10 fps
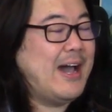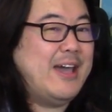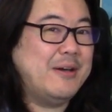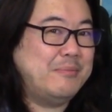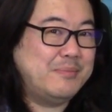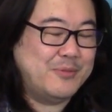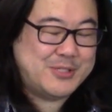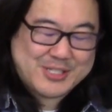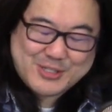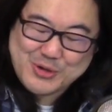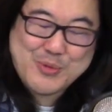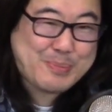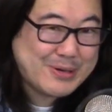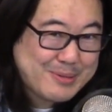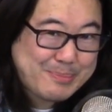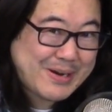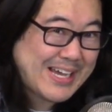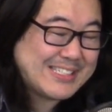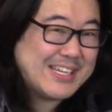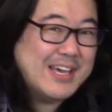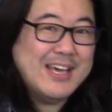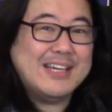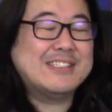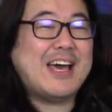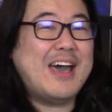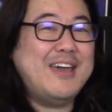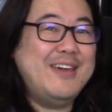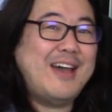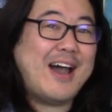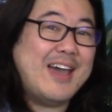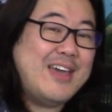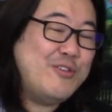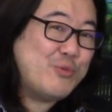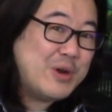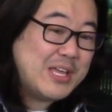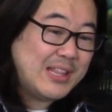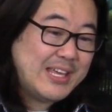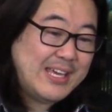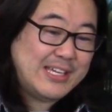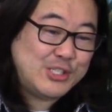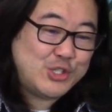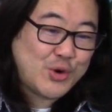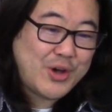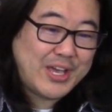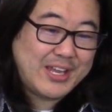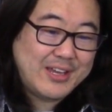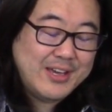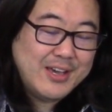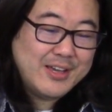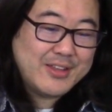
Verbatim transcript: I am super depressed cuz I I really enjoyed